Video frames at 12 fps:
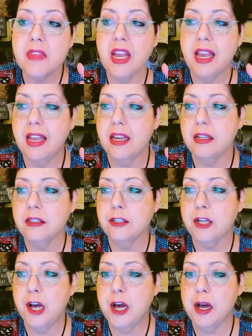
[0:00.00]
and
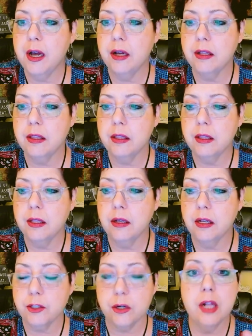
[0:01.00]
the
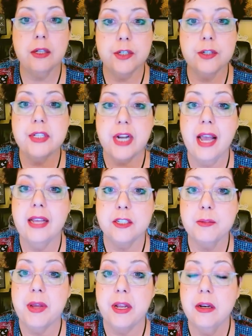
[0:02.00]
astrologer said I had
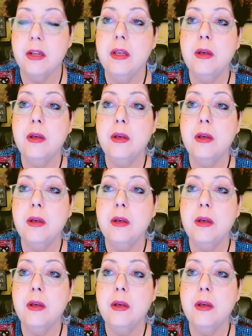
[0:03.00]
spent